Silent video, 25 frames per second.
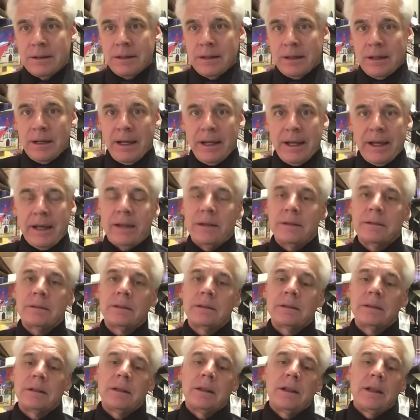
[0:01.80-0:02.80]
Hi,
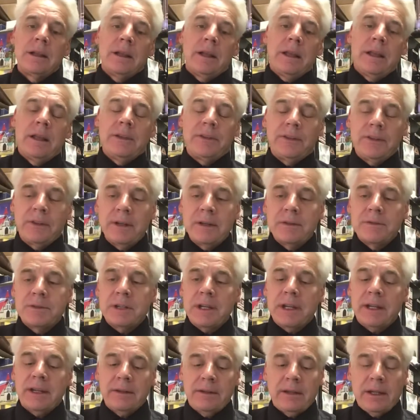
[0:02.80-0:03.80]
it's Steve
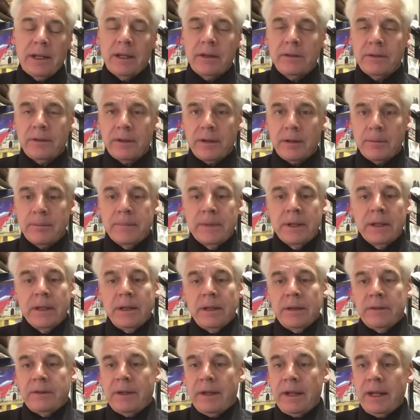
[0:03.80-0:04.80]
Shaketans.
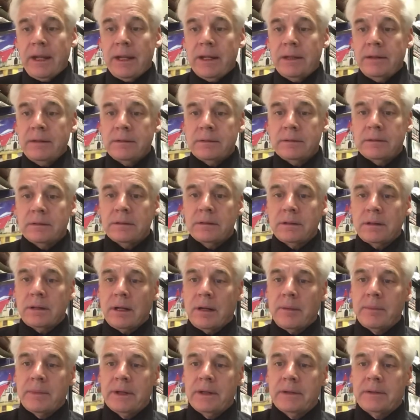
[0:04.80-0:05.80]
Today
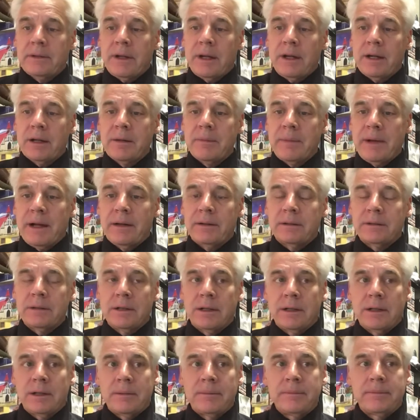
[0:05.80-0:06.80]
I'm going to talk about
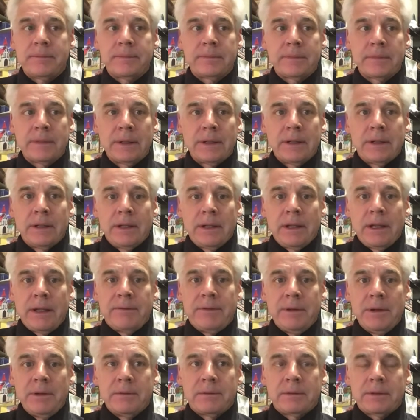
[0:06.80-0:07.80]

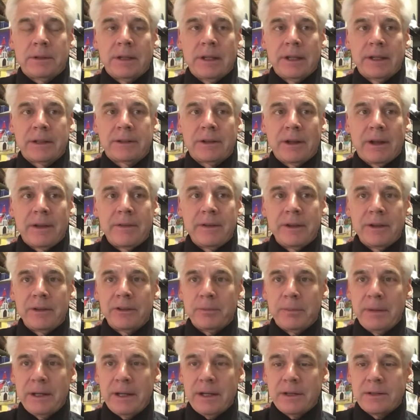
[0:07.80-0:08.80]
if you clicked on
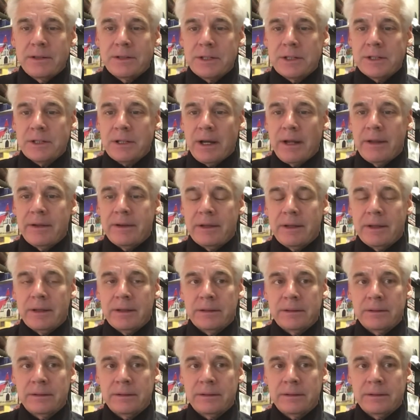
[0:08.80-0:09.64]
this because you saw the